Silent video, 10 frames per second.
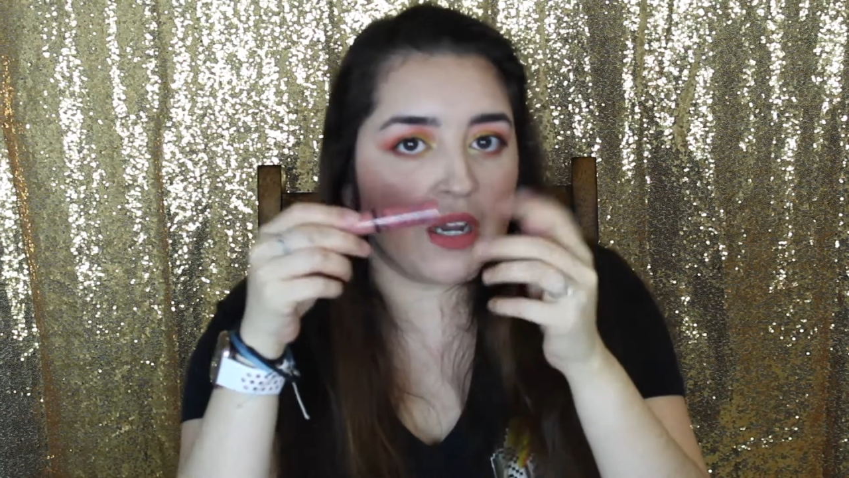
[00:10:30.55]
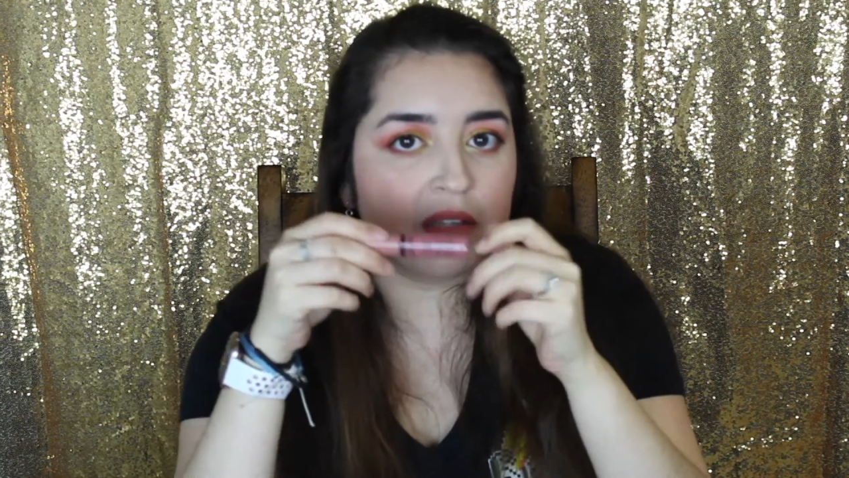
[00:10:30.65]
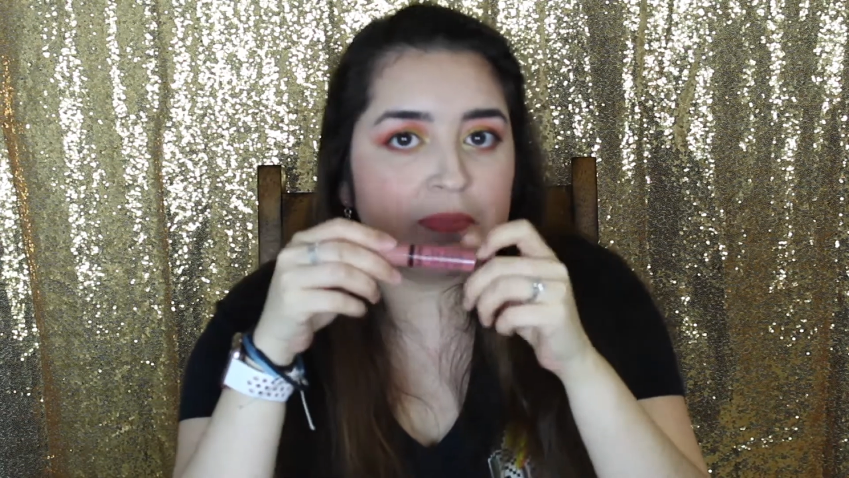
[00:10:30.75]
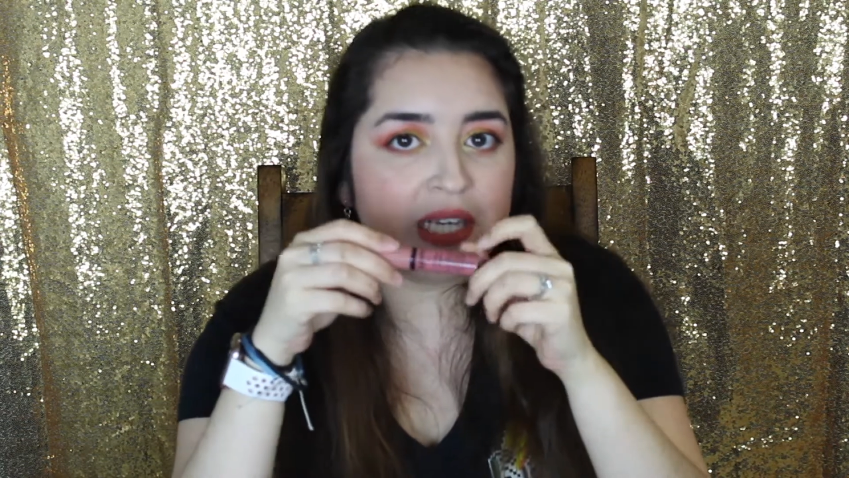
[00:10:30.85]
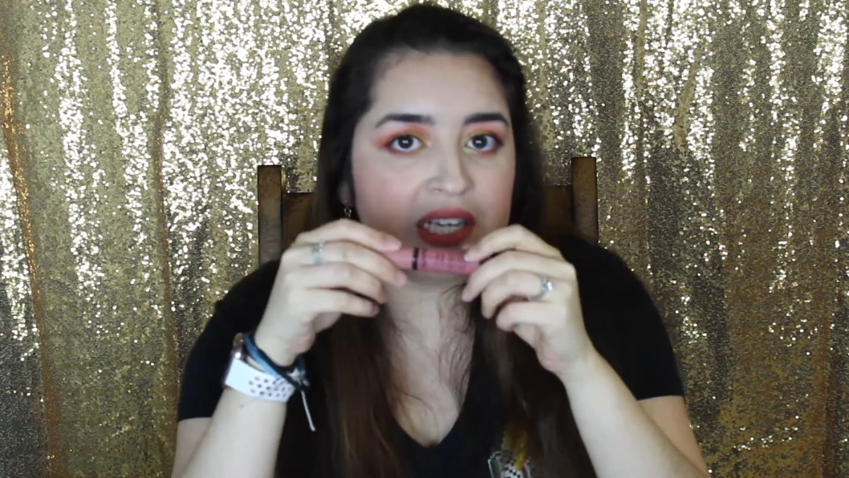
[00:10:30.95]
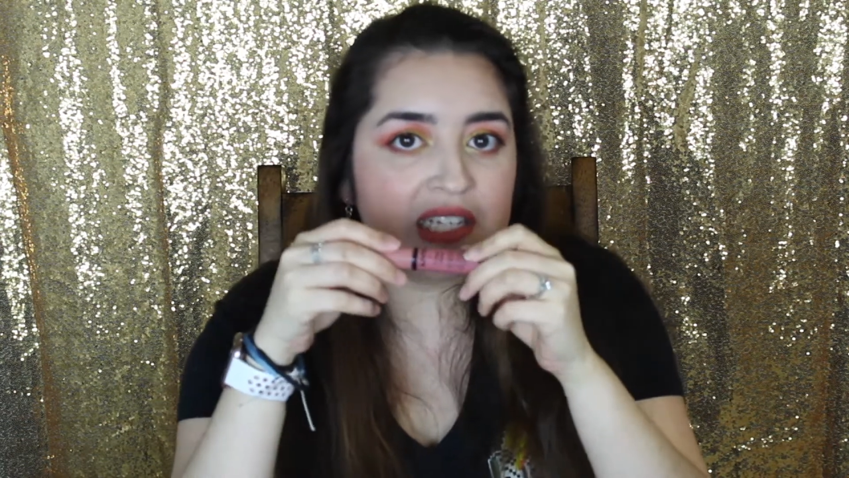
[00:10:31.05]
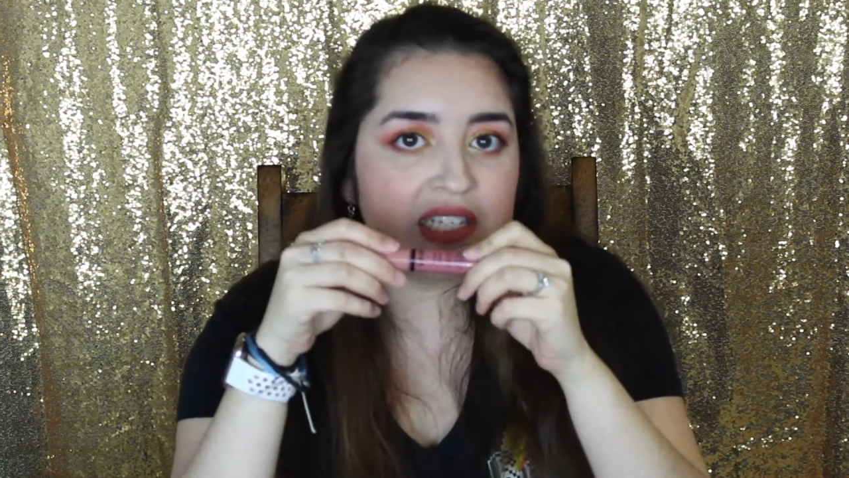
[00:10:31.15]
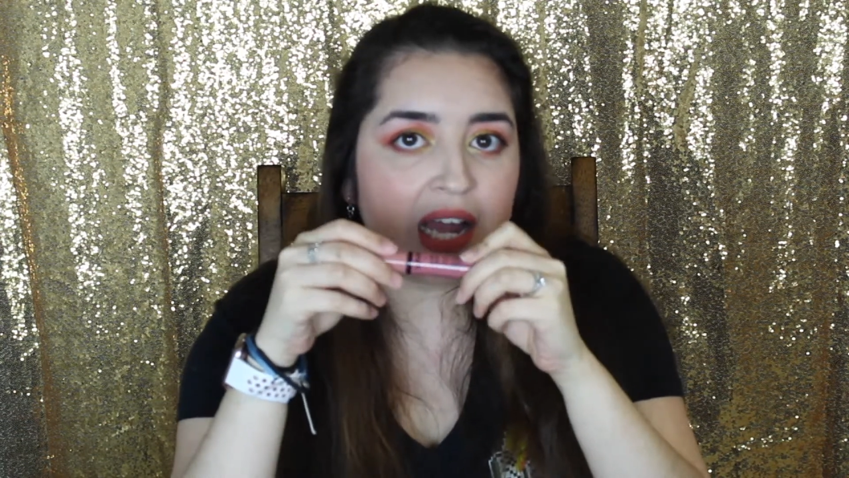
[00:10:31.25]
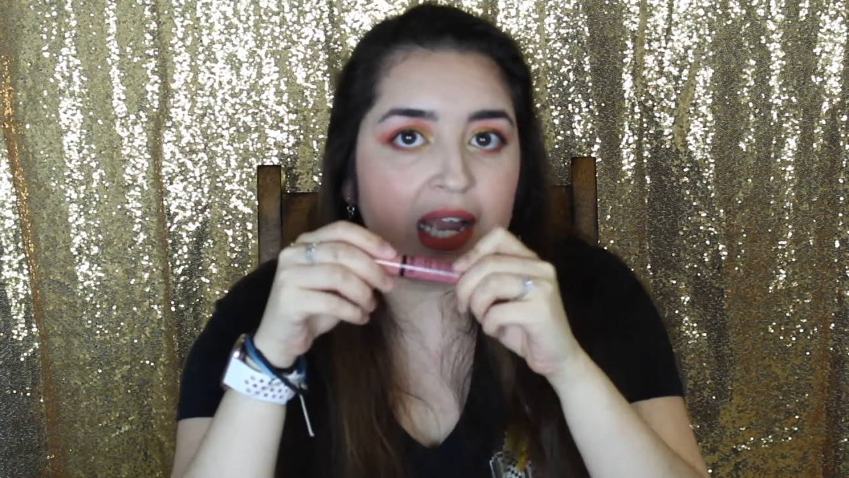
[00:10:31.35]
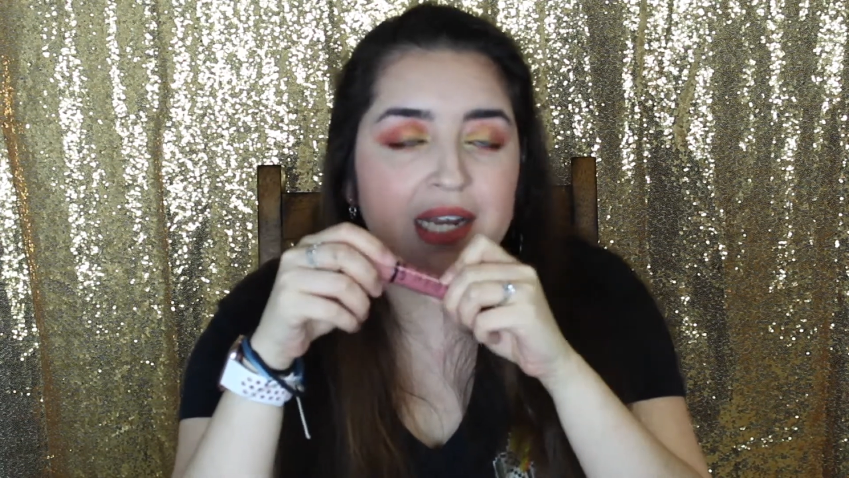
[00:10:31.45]
on the pinky
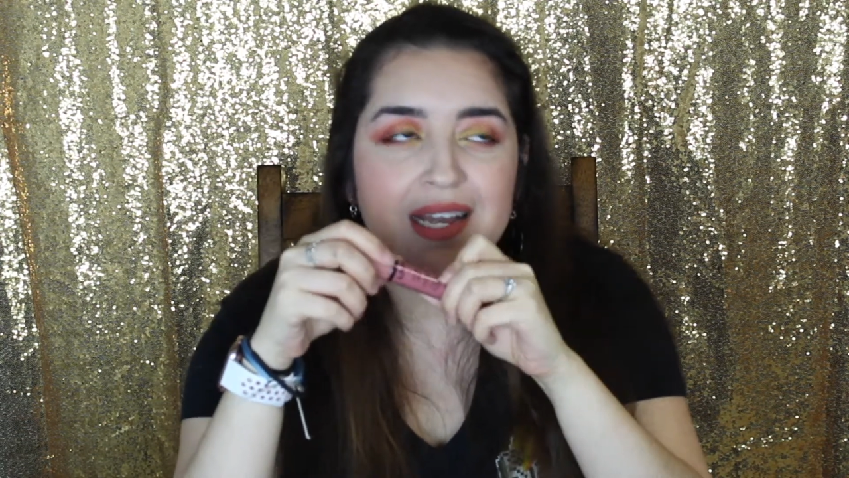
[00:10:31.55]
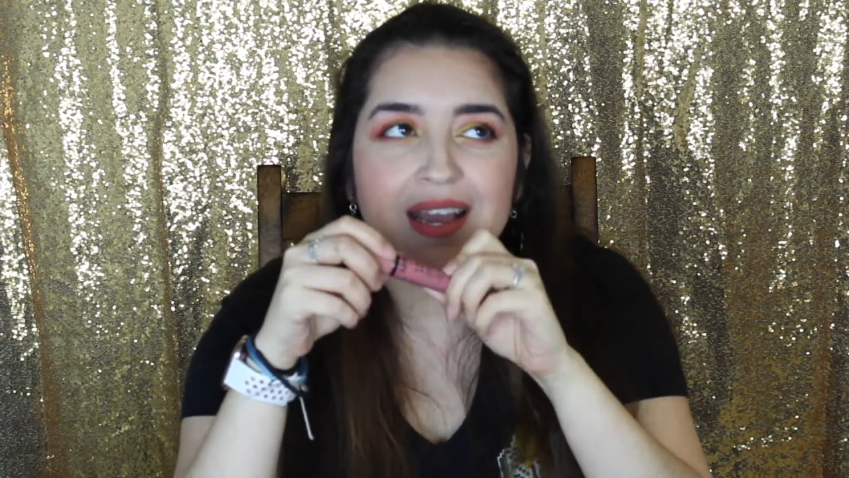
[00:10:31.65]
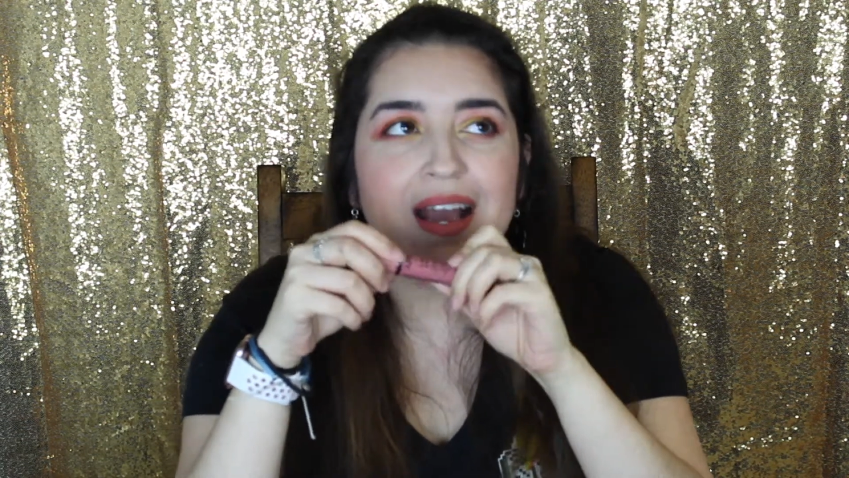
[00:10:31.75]
side.